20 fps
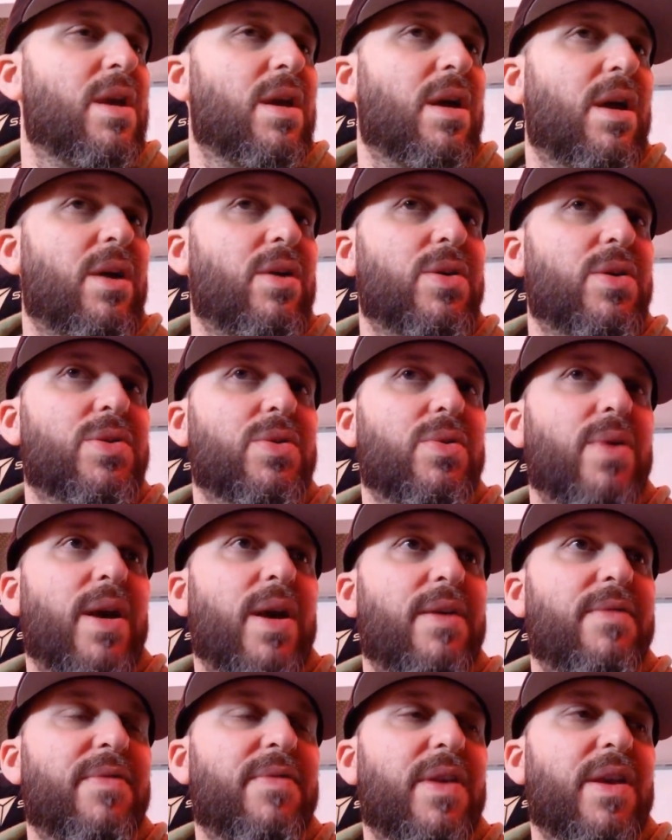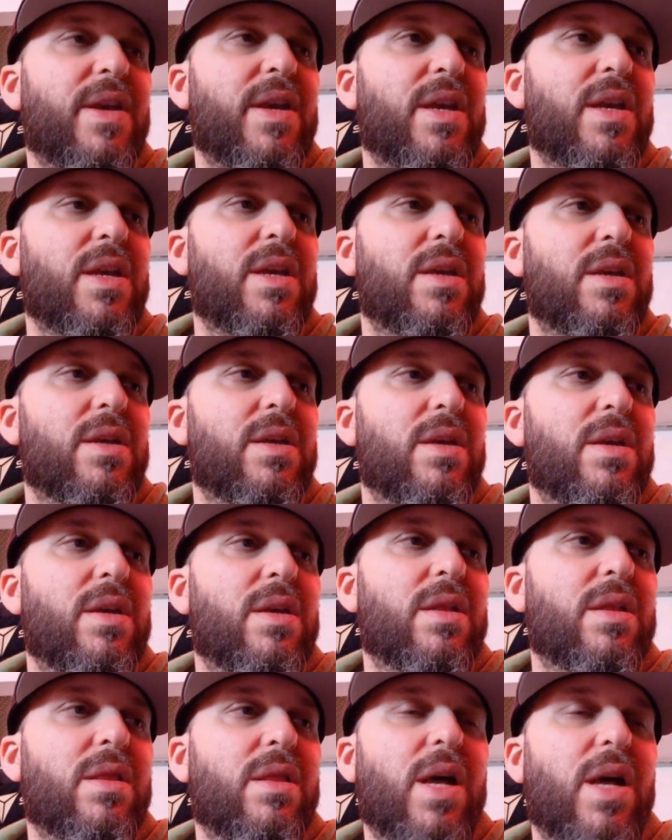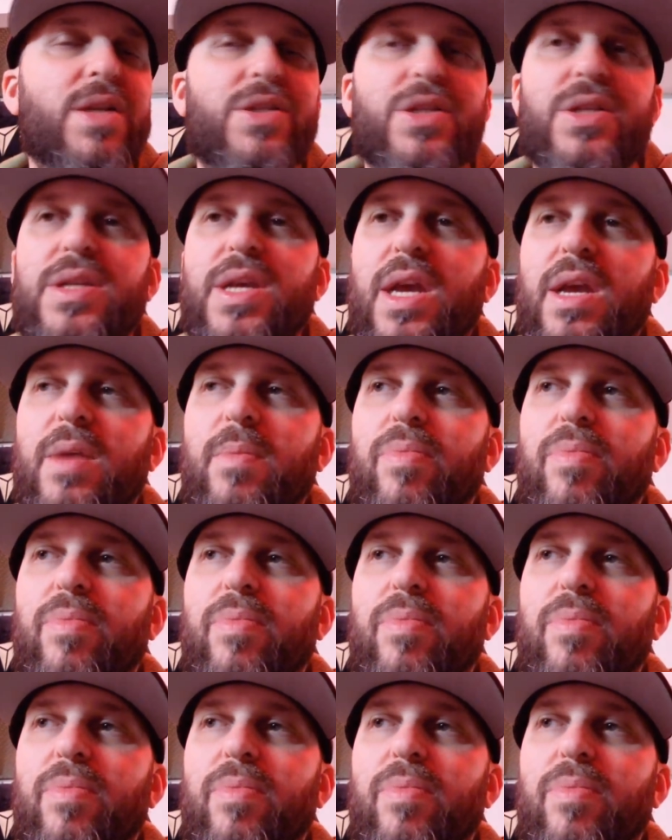I also have a Logitech